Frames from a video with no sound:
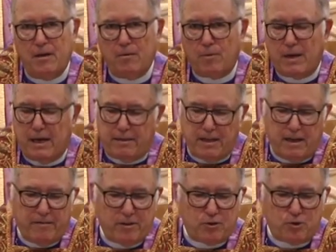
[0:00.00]
When I
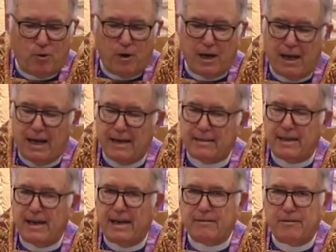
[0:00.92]
think of a joy like
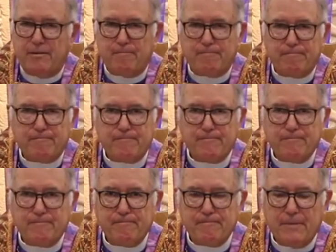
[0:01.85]
that,
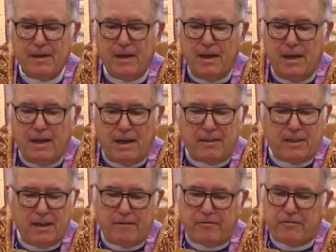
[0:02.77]
I
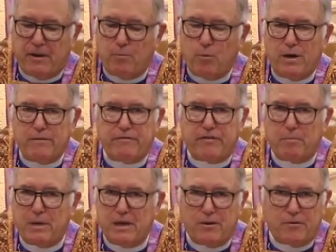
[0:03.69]
think of someone
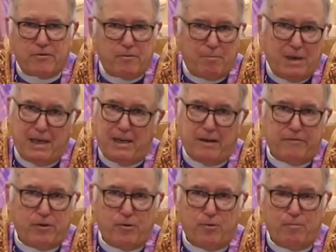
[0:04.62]
familiar to many
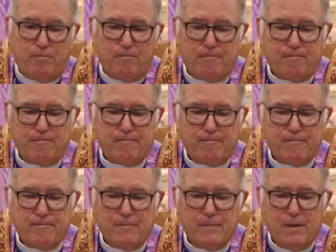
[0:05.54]
of you,
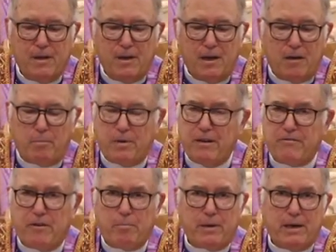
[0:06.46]
an
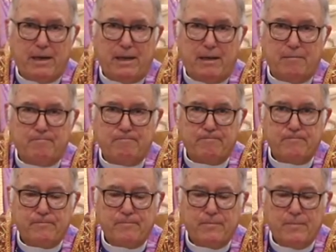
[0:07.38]
Episcopalian
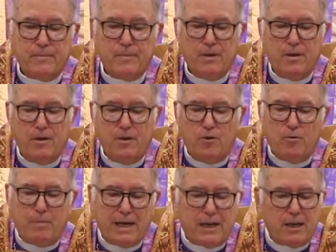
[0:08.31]

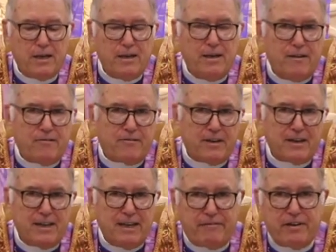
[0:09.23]
who made a
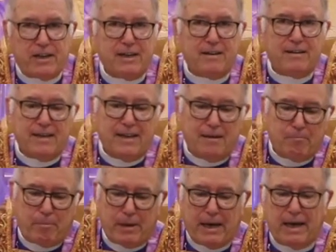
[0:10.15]
significant
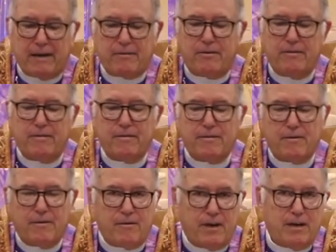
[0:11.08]
impact
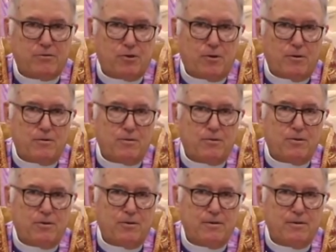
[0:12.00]
on our church,